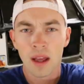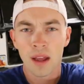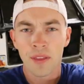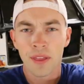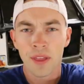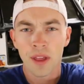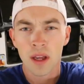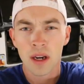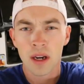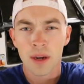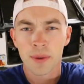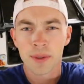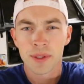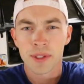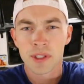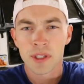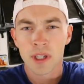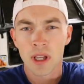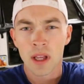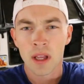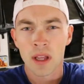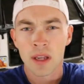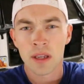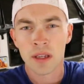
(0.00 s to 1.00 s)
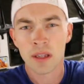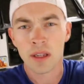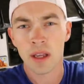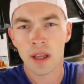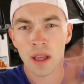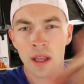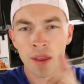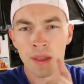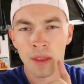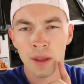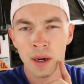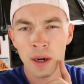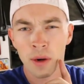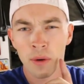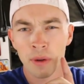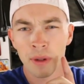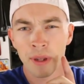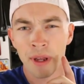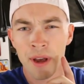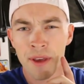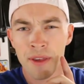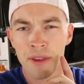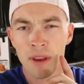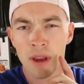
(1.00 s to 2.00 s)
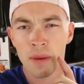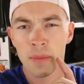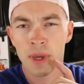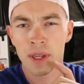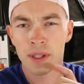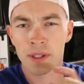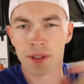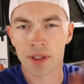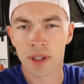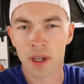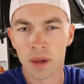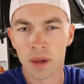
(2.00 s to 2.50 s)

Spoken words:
I thought I was done, and then I realized I messed